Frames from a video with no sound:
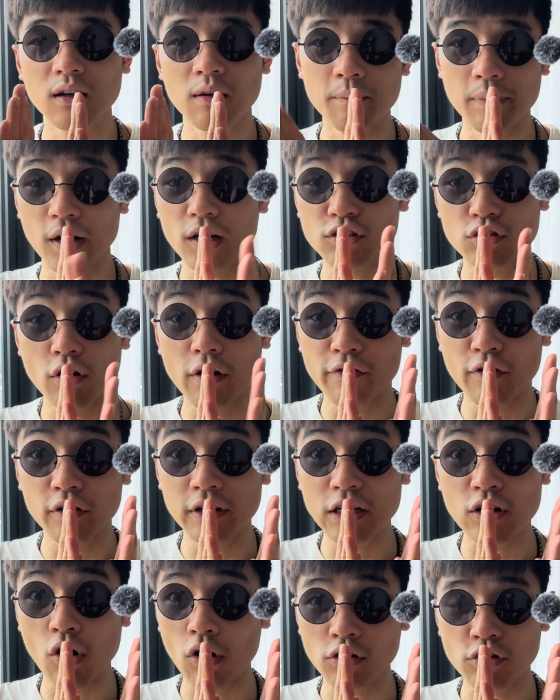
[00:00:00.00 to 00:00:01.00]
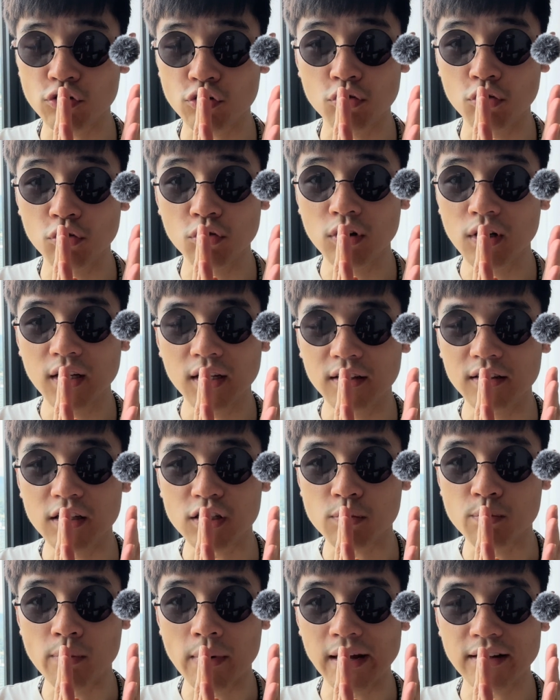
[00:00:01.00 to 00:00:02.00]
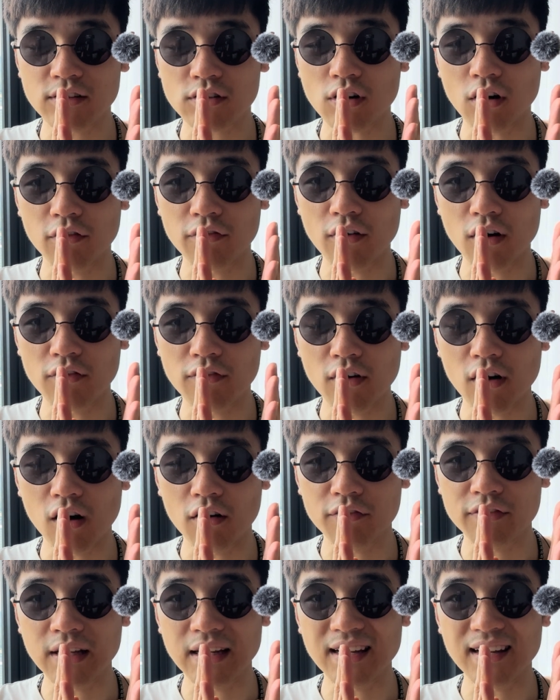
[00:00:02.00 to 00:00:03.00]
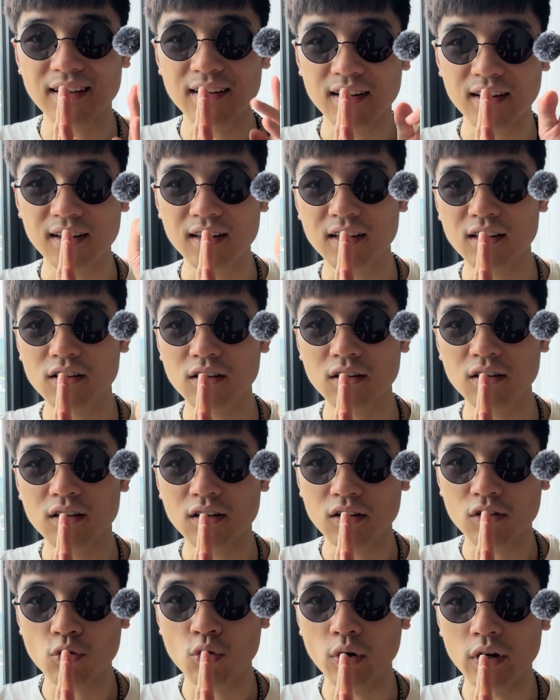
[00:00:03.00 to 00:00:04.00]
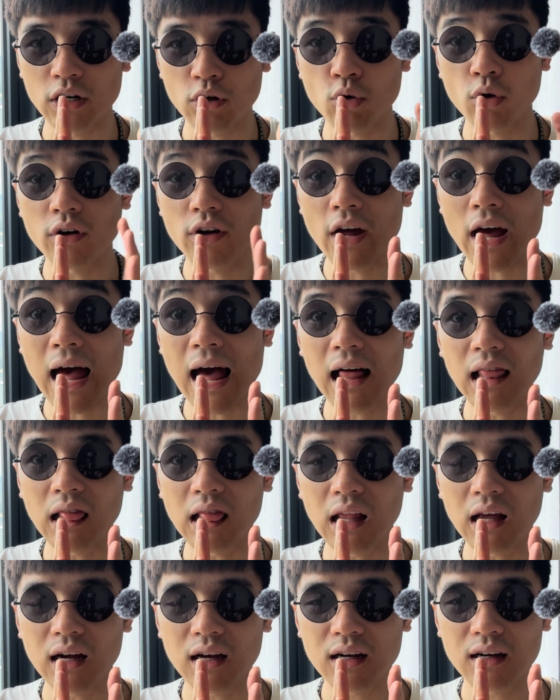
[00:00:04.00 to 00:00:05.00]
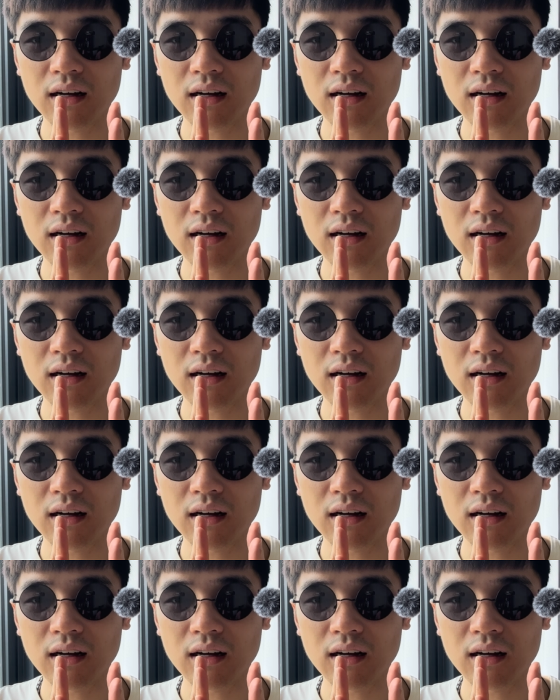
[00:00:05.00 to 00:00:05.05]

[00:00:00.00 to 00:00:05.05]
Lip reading: because you have only gone through this much of that quote unquote hell.